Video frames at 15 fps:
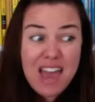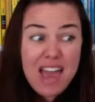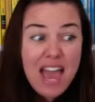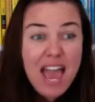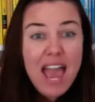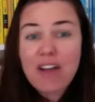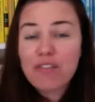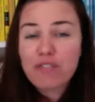
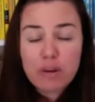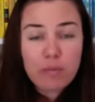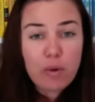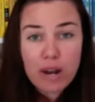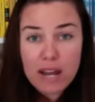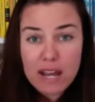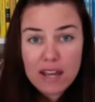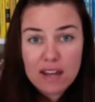
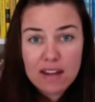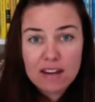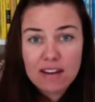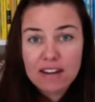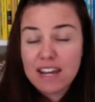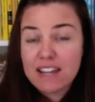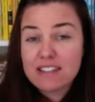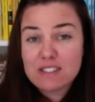everybody
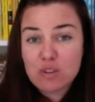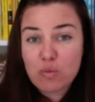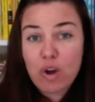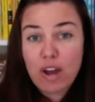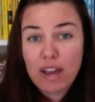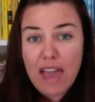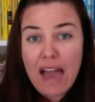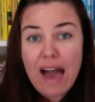needs to
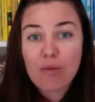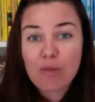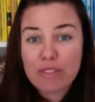work out